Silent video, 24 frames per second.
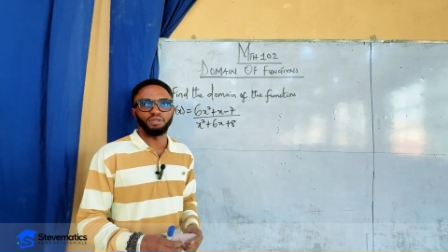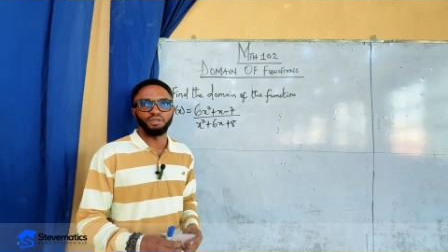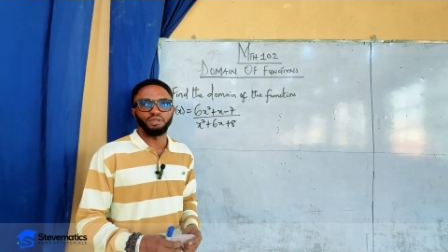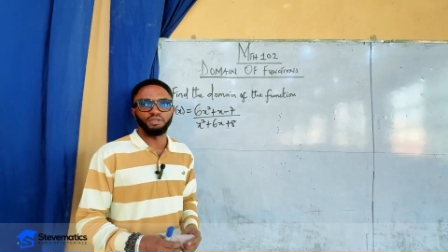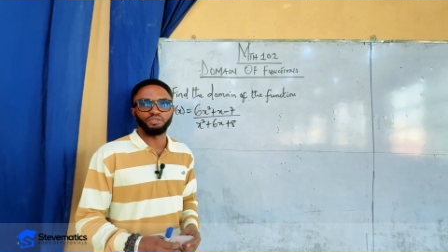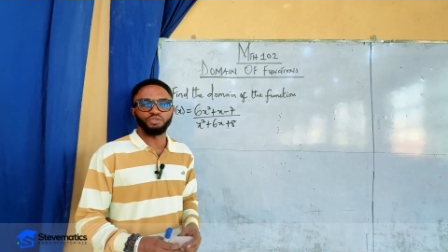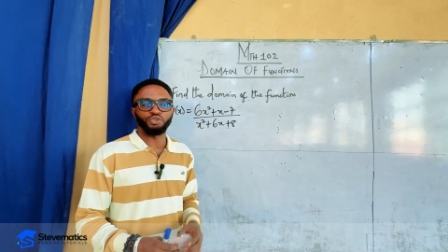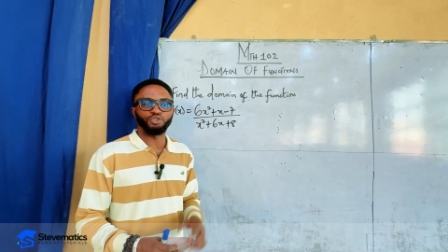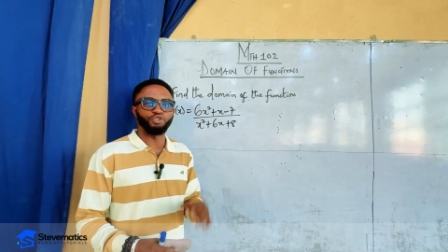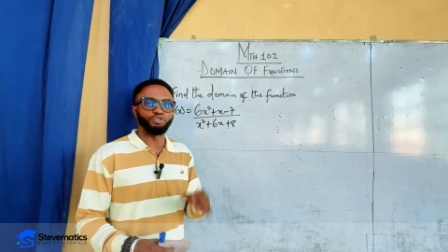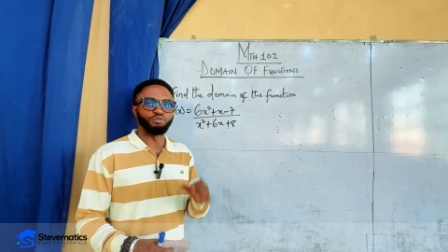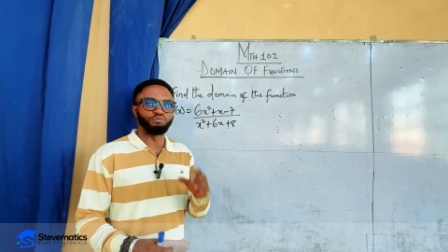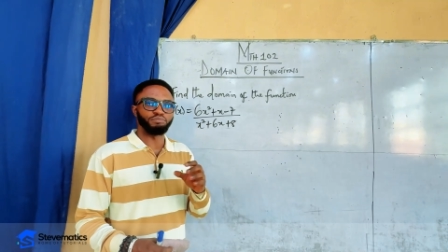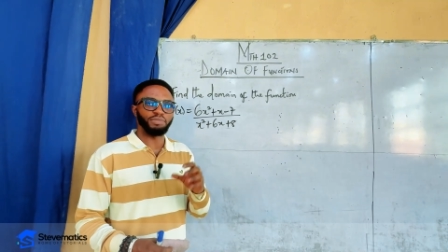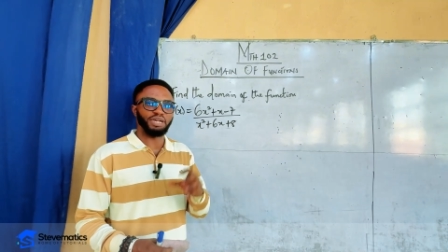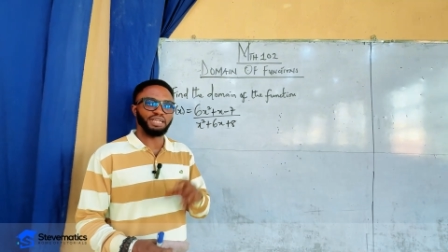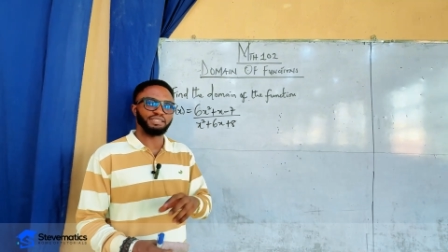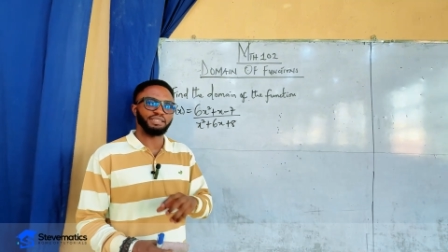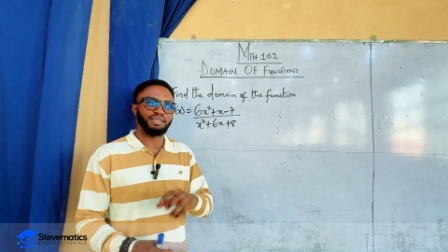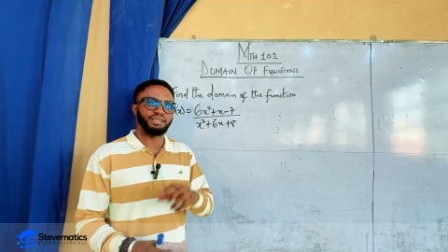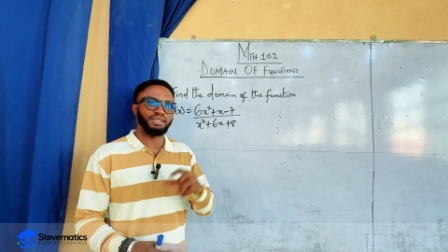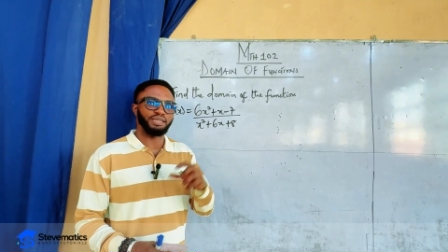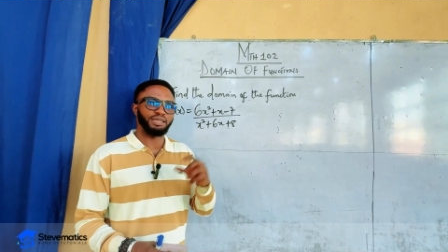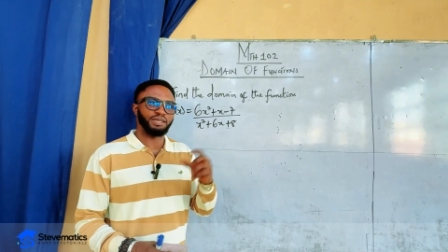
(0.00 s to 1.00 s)
So you
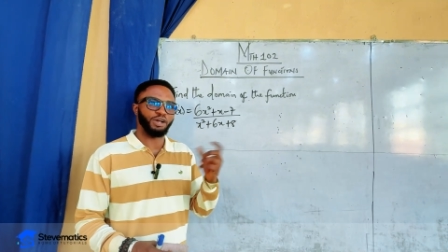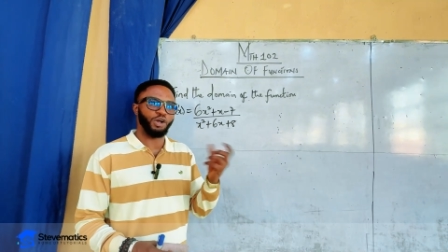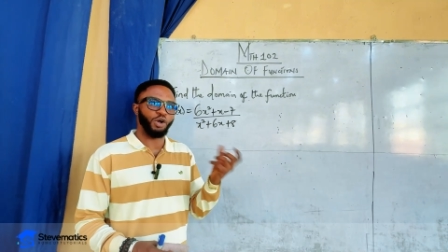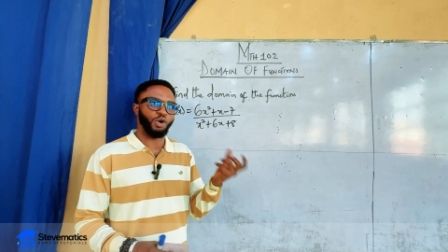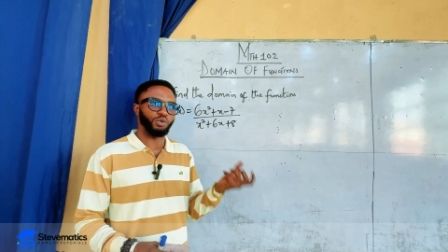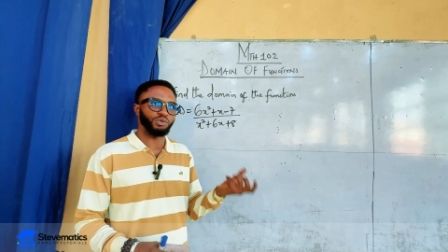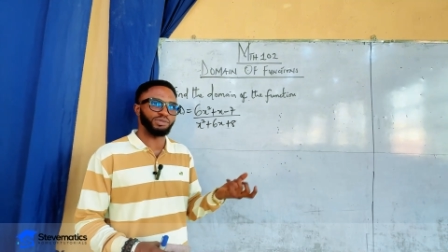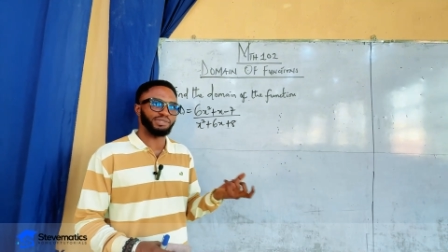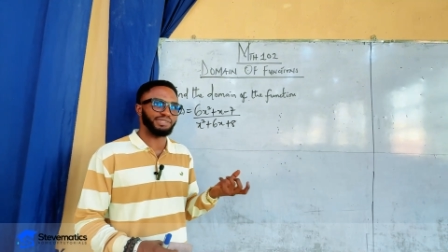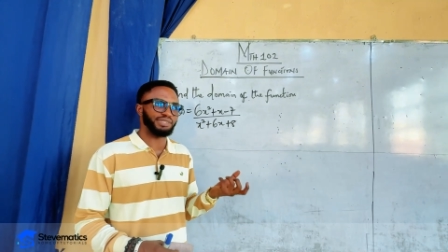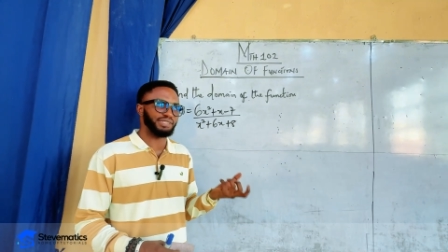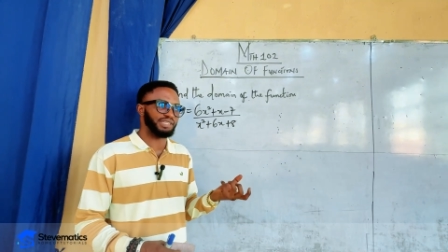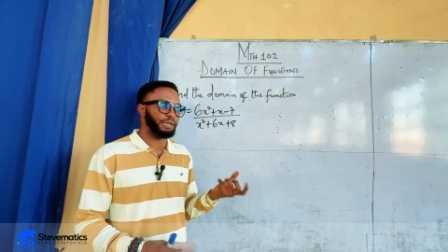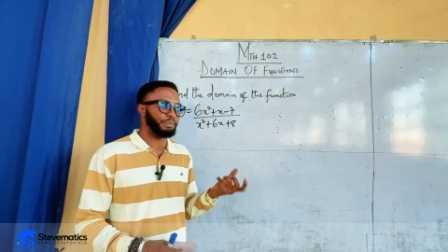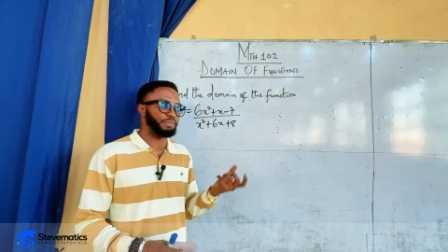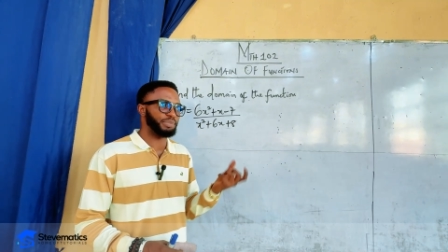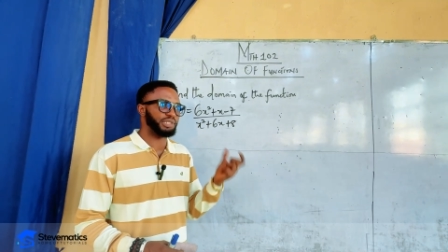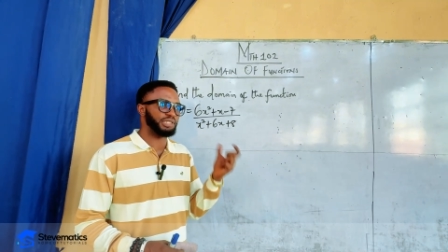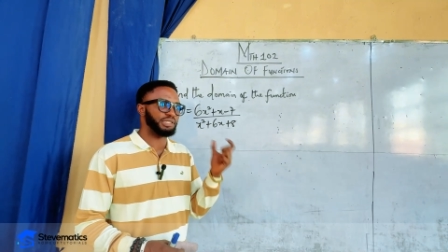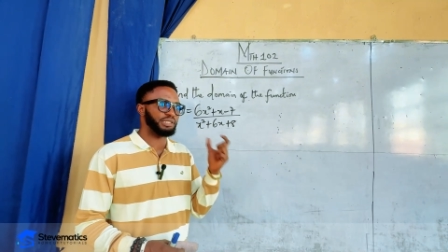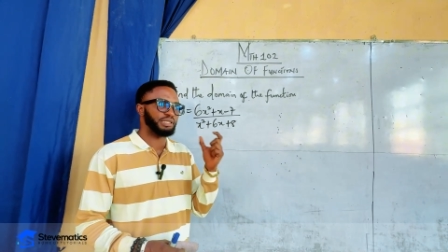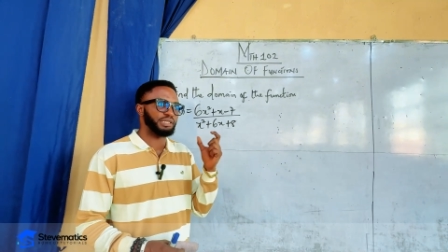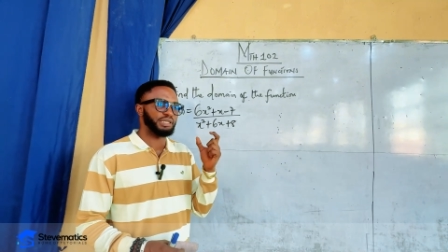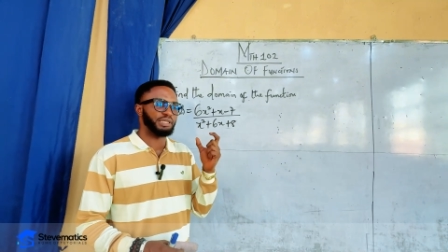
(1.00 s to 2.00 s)
master the
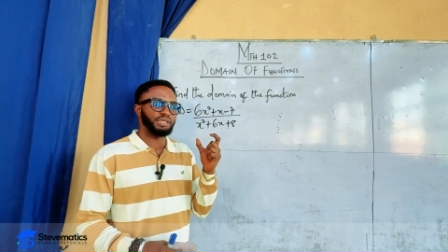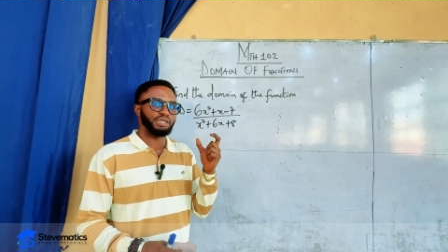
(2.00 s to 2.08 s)
concept,